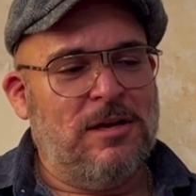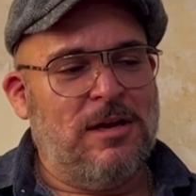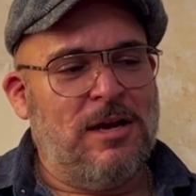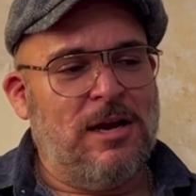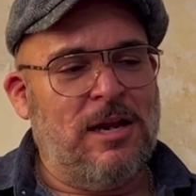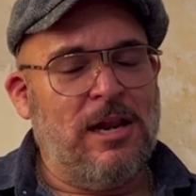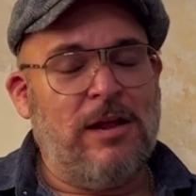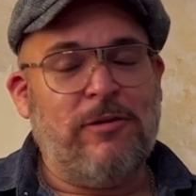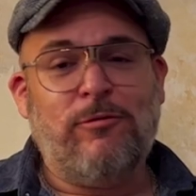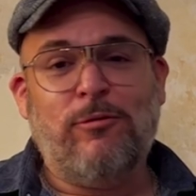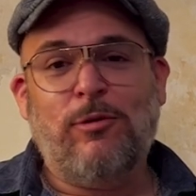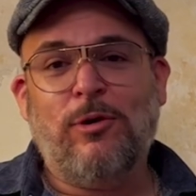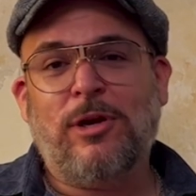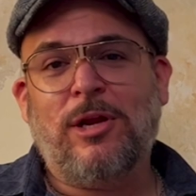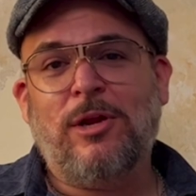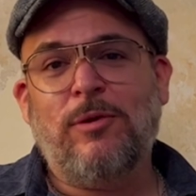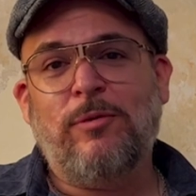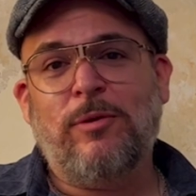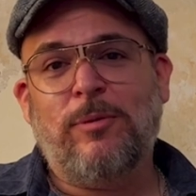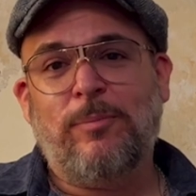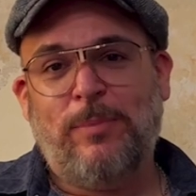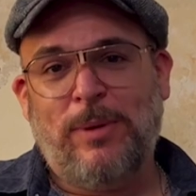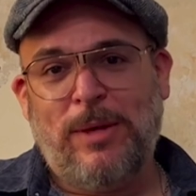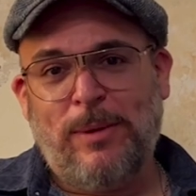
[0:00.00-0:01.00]
love working
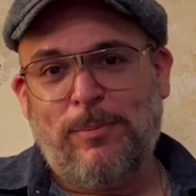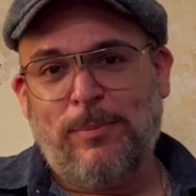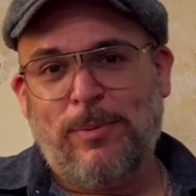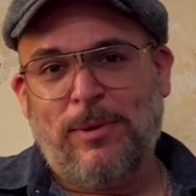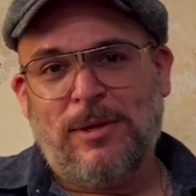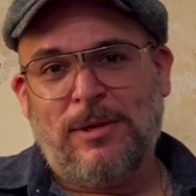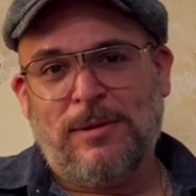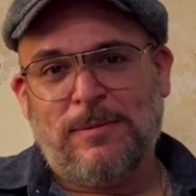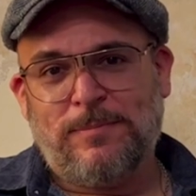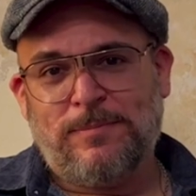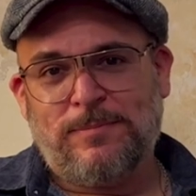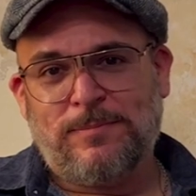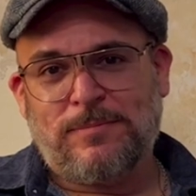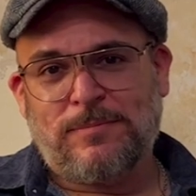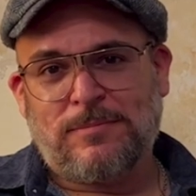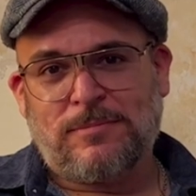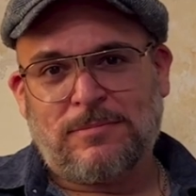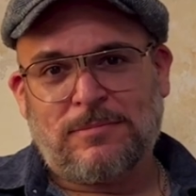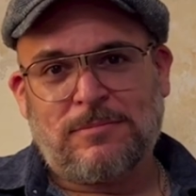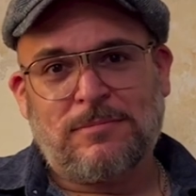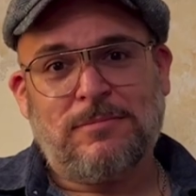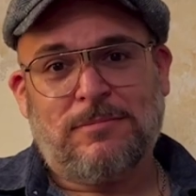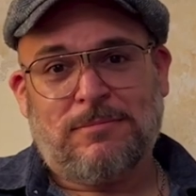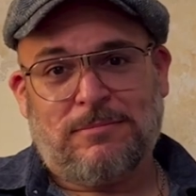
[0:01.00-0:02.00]
with people.
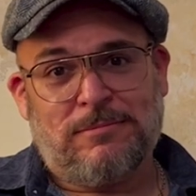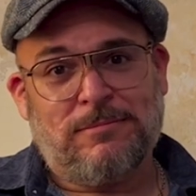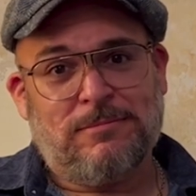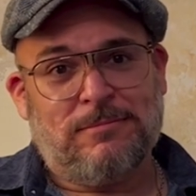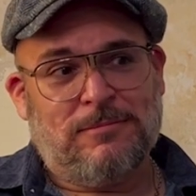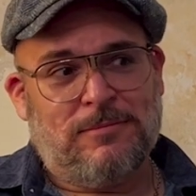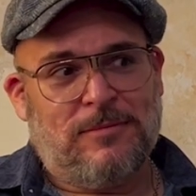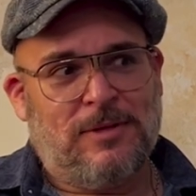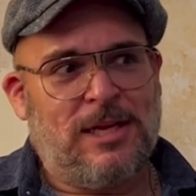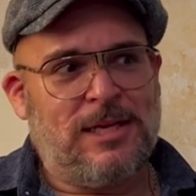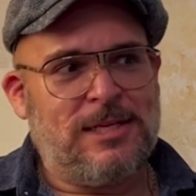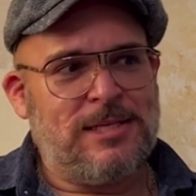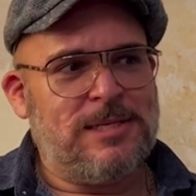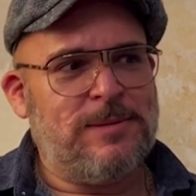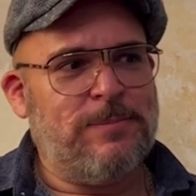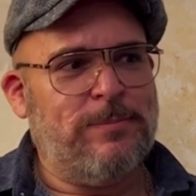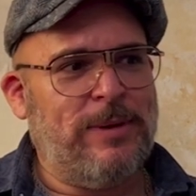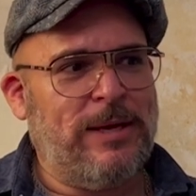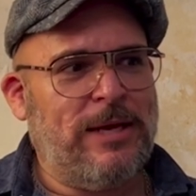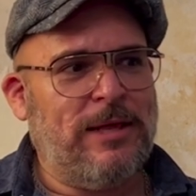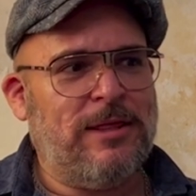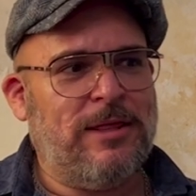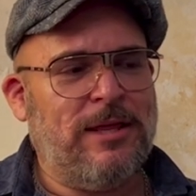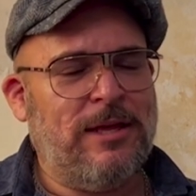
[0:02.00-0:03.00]
That's a
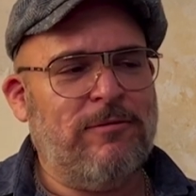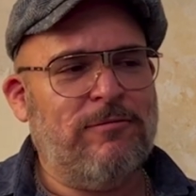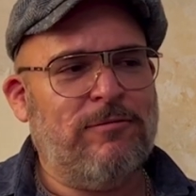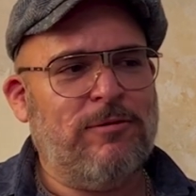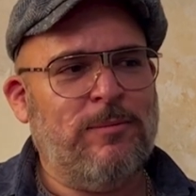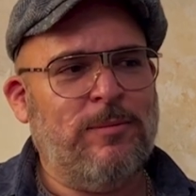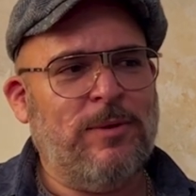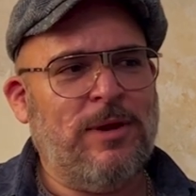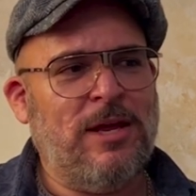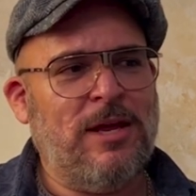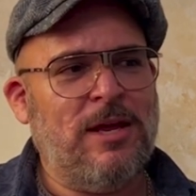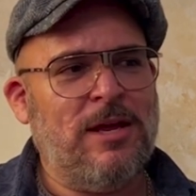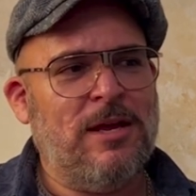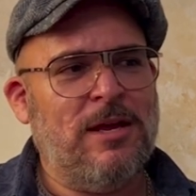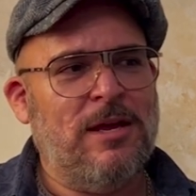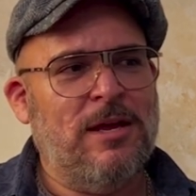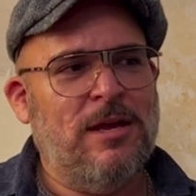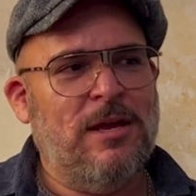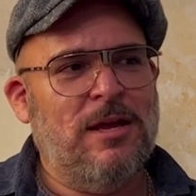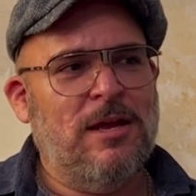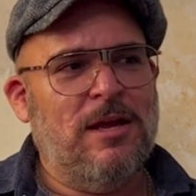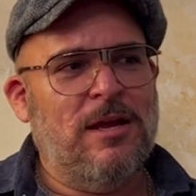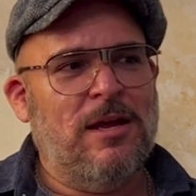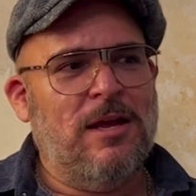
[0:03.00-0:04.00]
big thing for me.
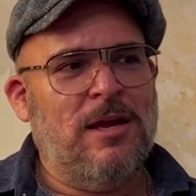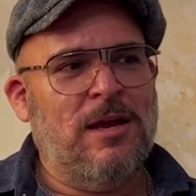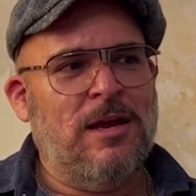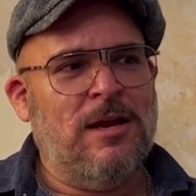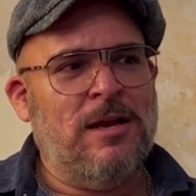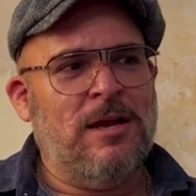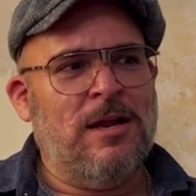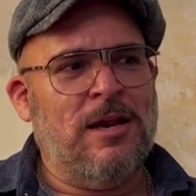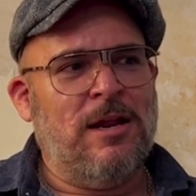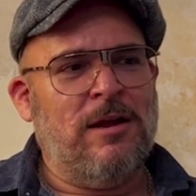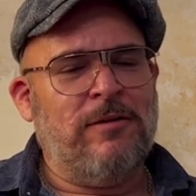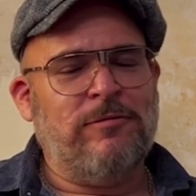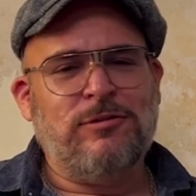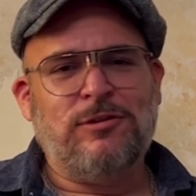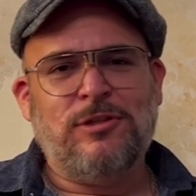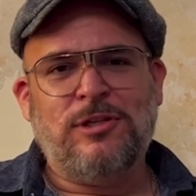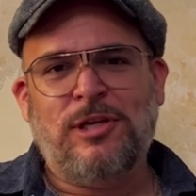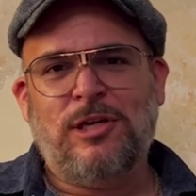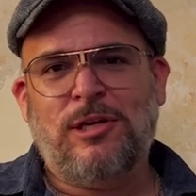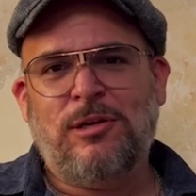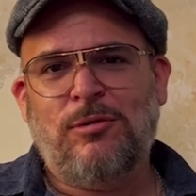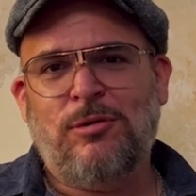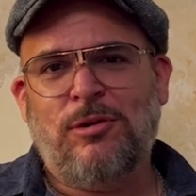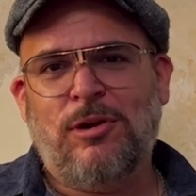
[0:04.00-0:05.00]
And I love to
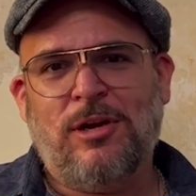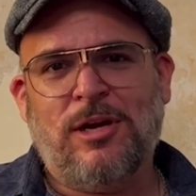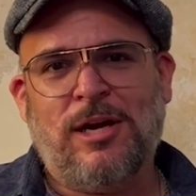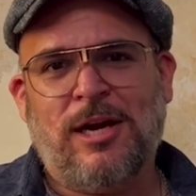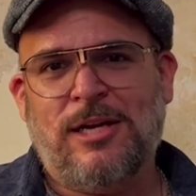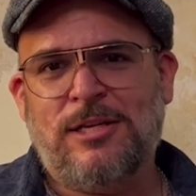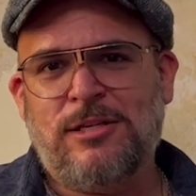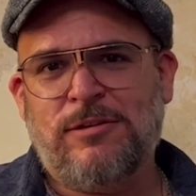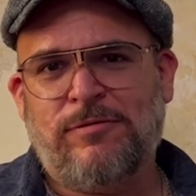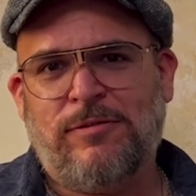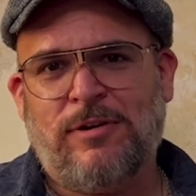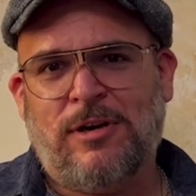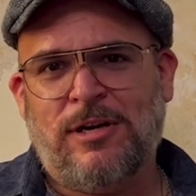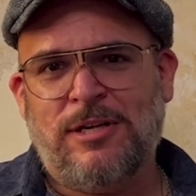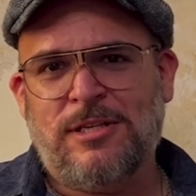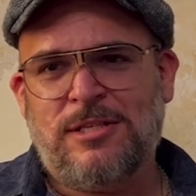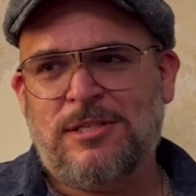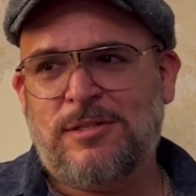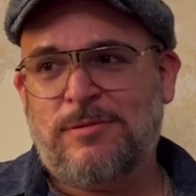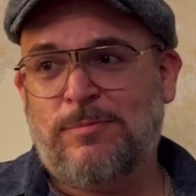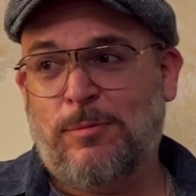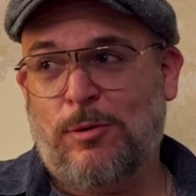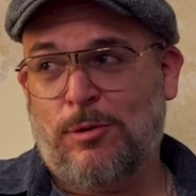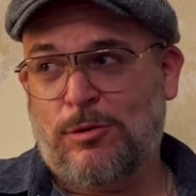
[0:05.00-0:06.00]
include all kinds of
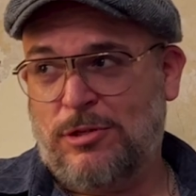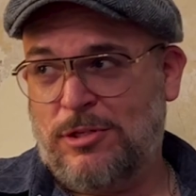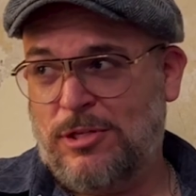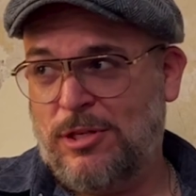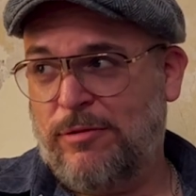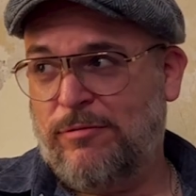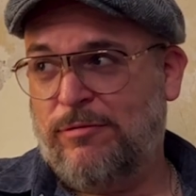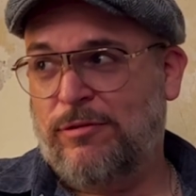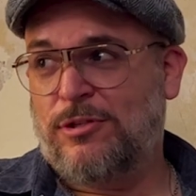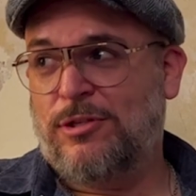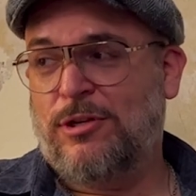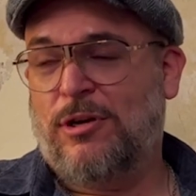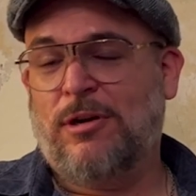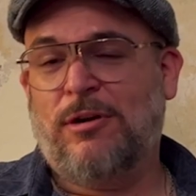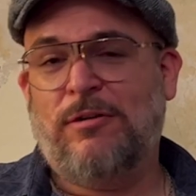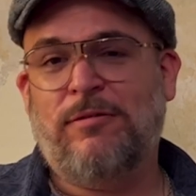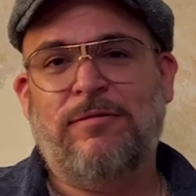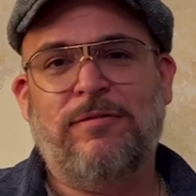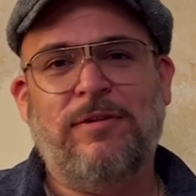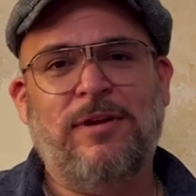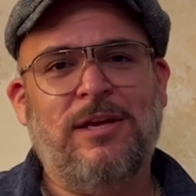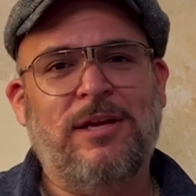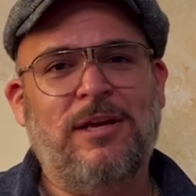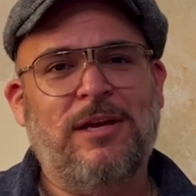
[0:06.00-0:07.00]
arts, mostly the
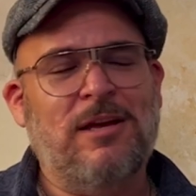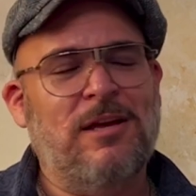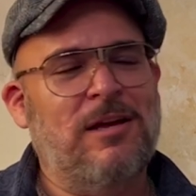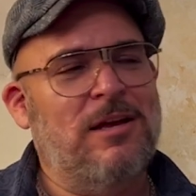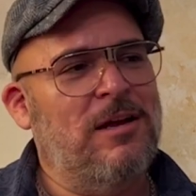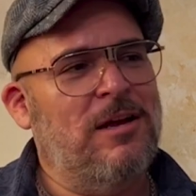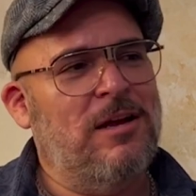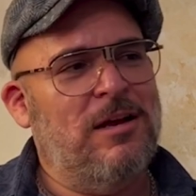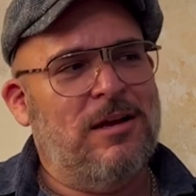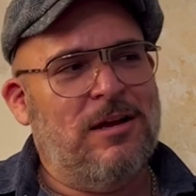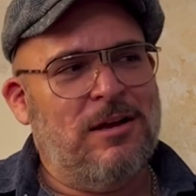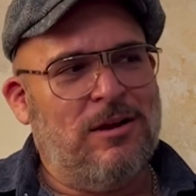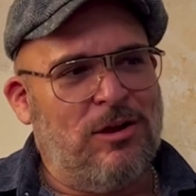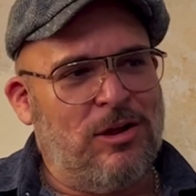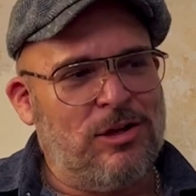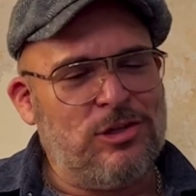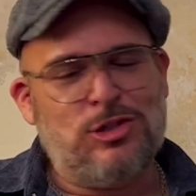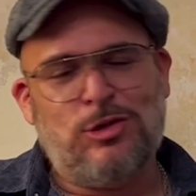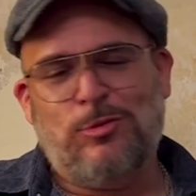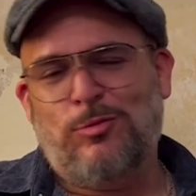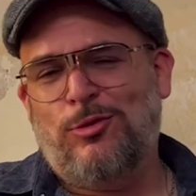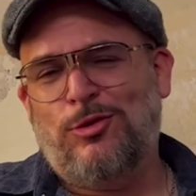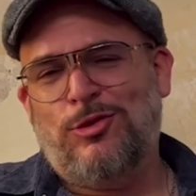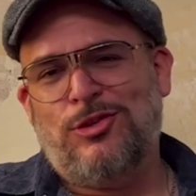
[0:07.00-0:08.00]
photography,
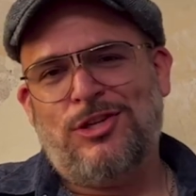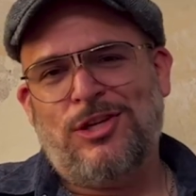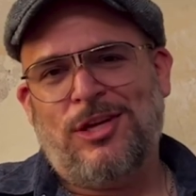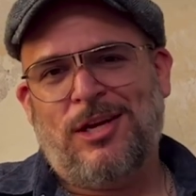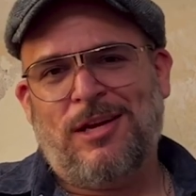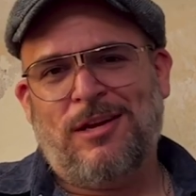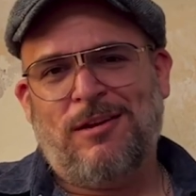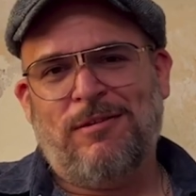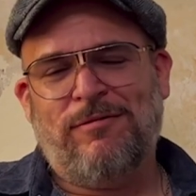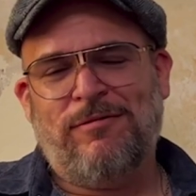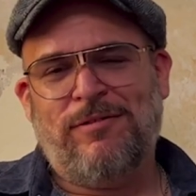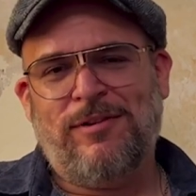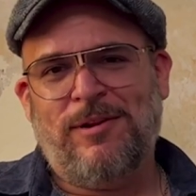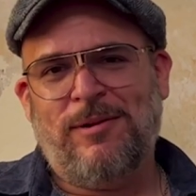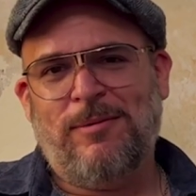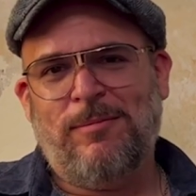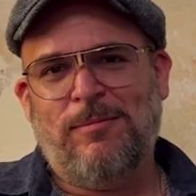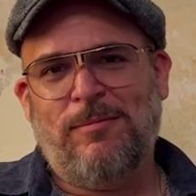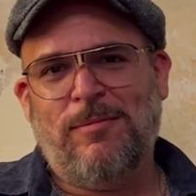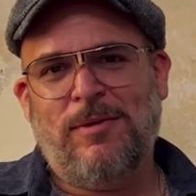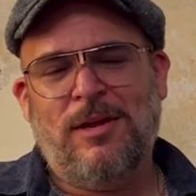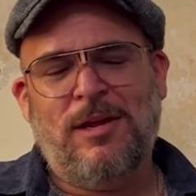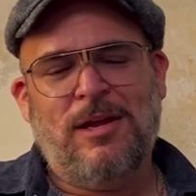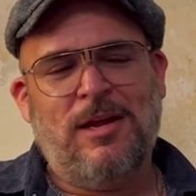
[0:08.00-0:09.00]
also music,
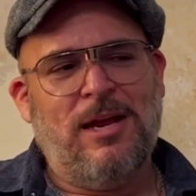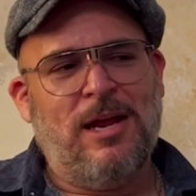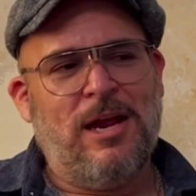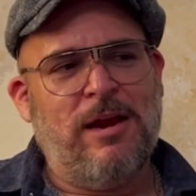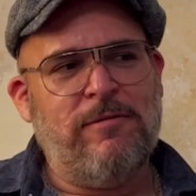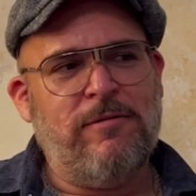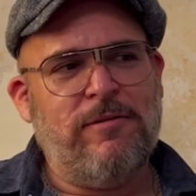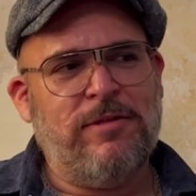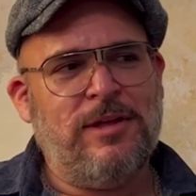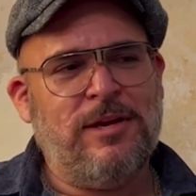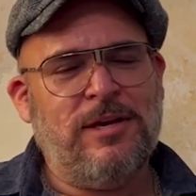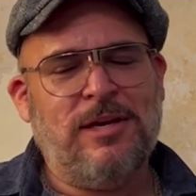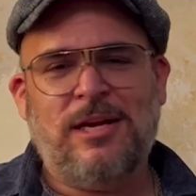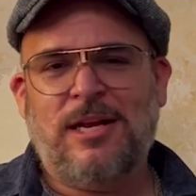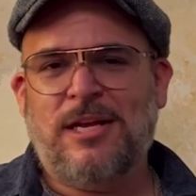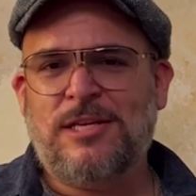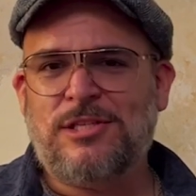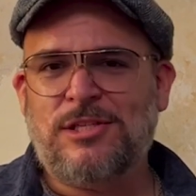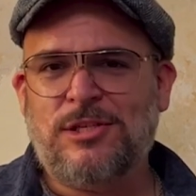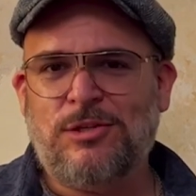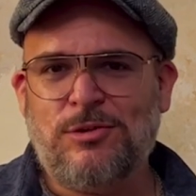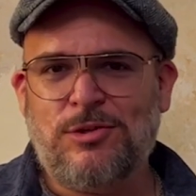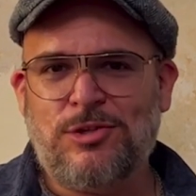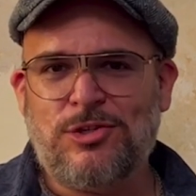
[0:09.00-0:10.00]
film, everything that
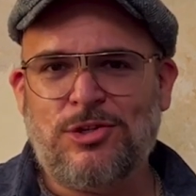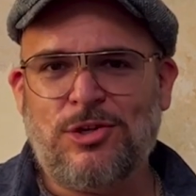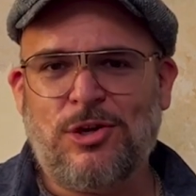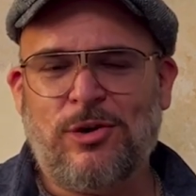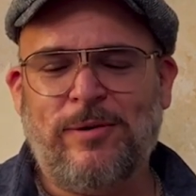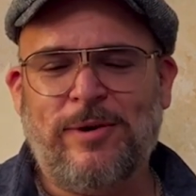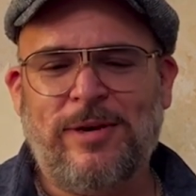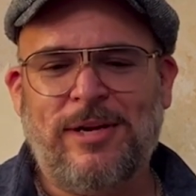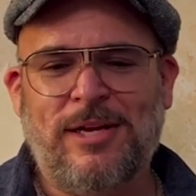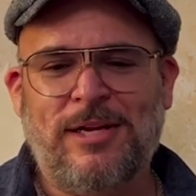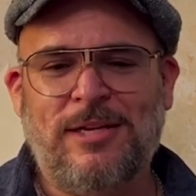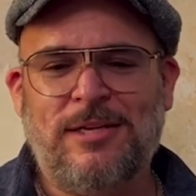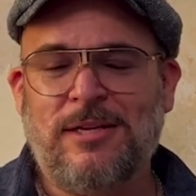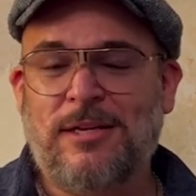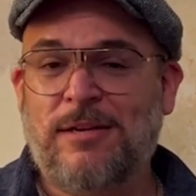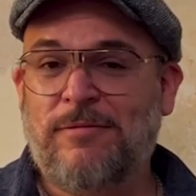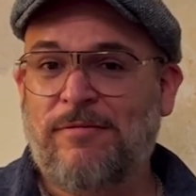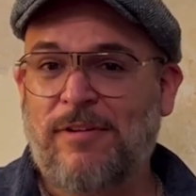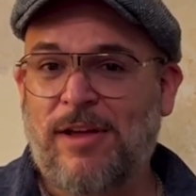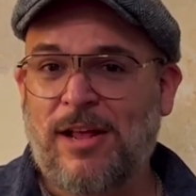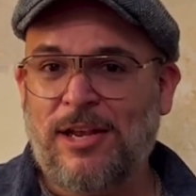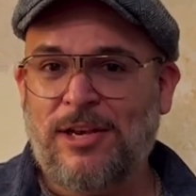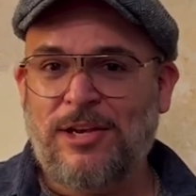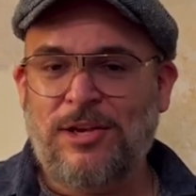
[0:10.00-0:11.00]
has a good story in it and
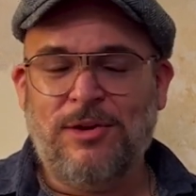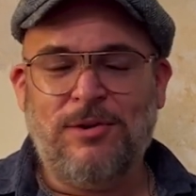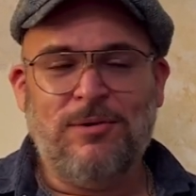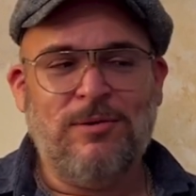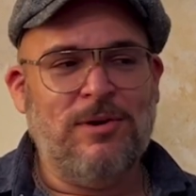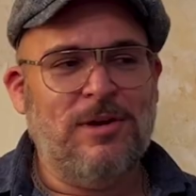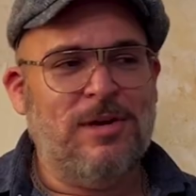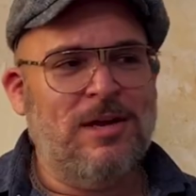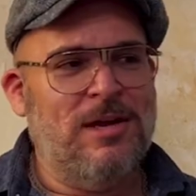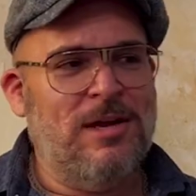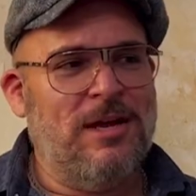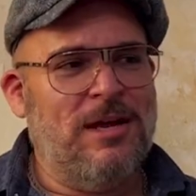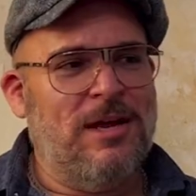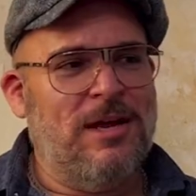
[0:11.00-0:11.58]
value.